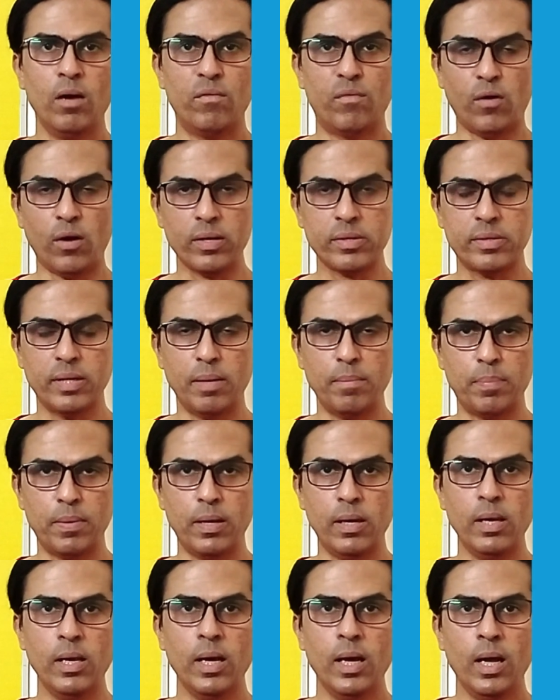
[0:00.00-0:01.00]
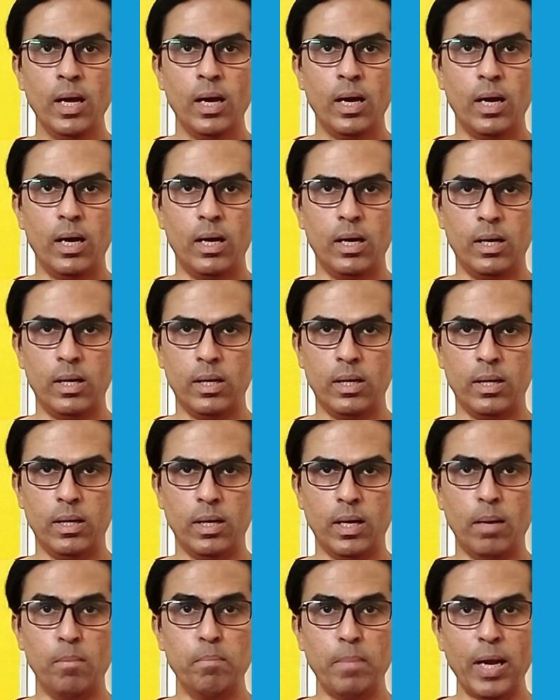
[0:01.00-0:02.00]
For example,
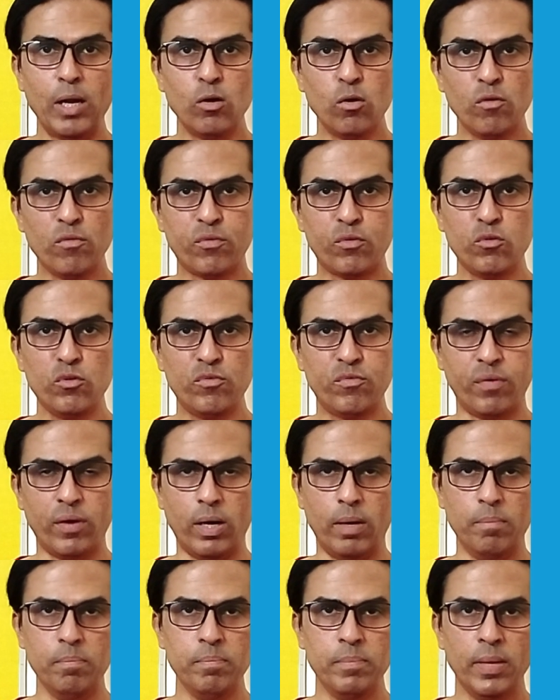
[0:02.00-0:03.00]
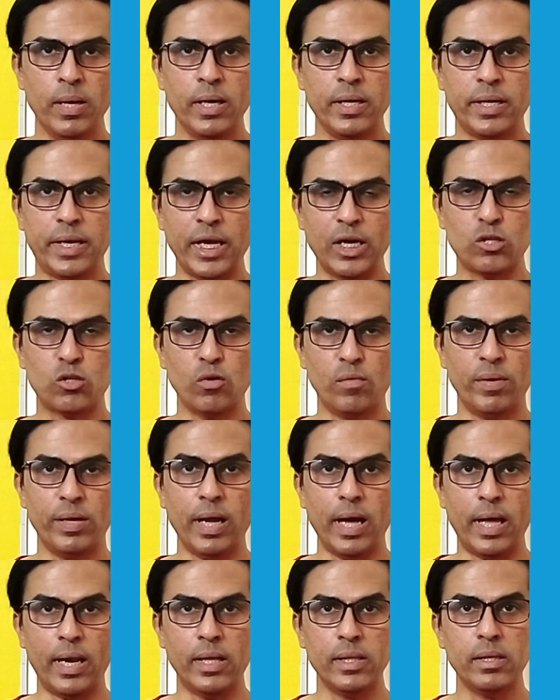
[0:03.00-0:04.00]
a mango fruit farm takes
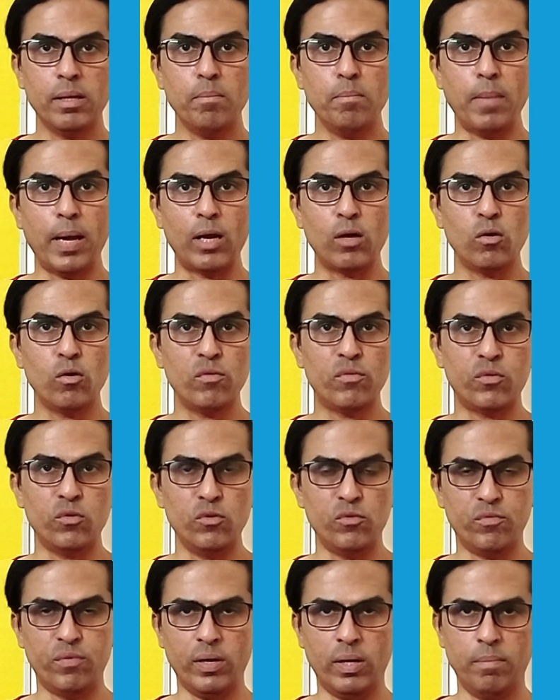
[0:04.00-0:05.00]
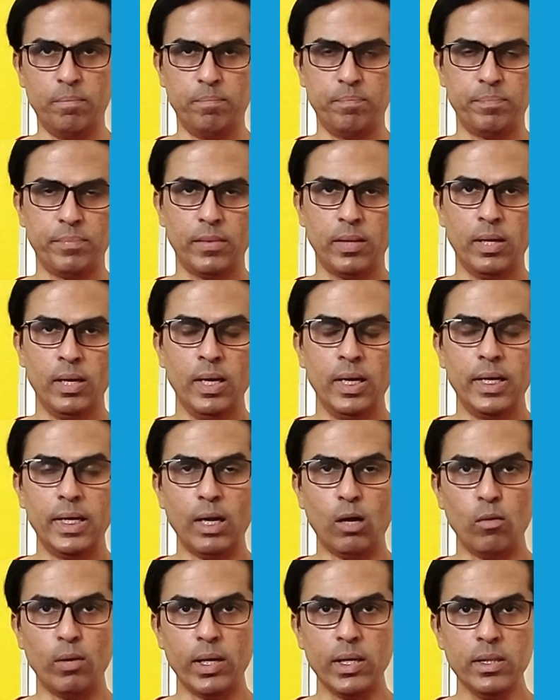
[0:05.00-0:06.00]
over another mango fruit farm.
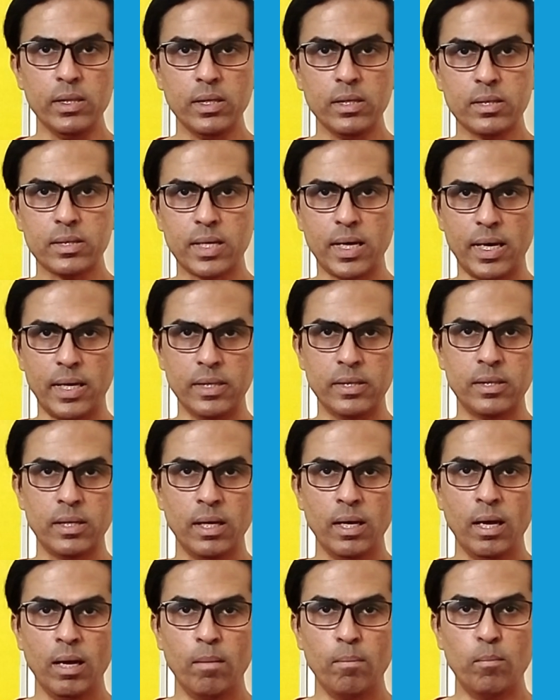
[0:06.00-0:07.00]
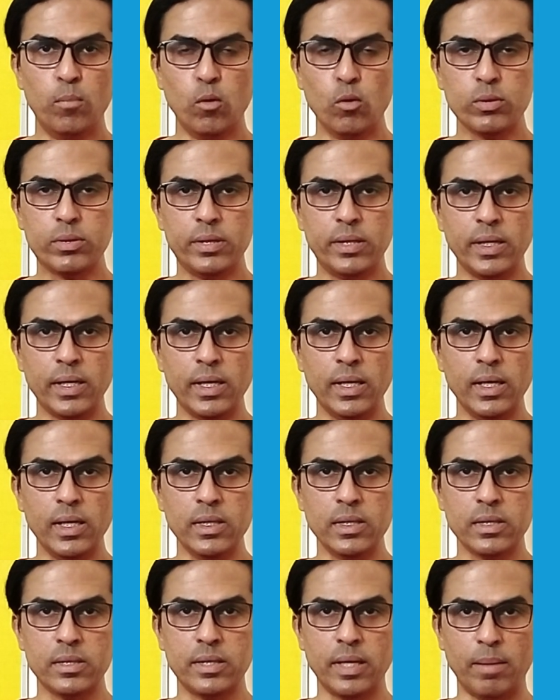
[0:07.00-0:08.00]
Now in this case, both deal
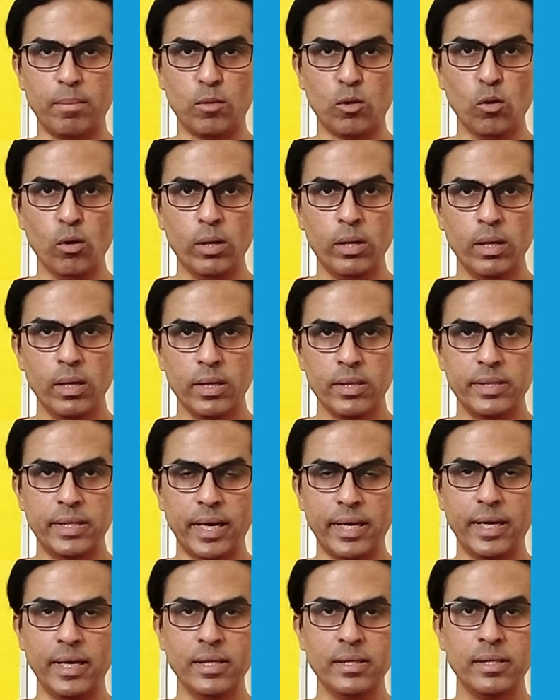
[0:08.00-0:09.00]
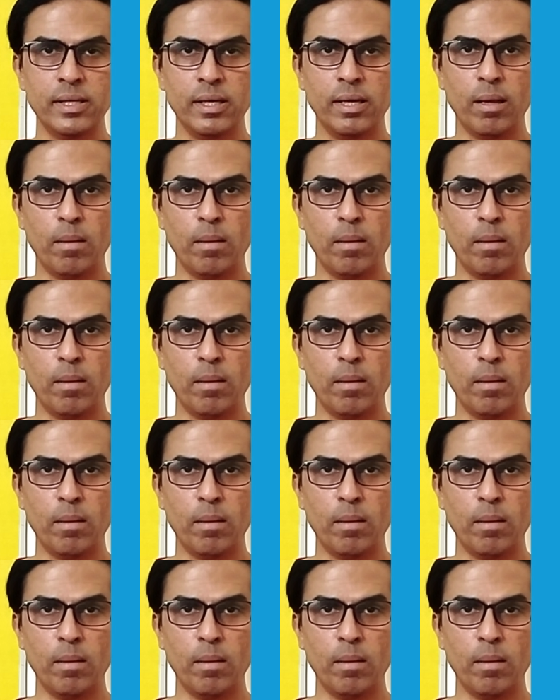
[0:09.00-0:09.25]
in the same good, that is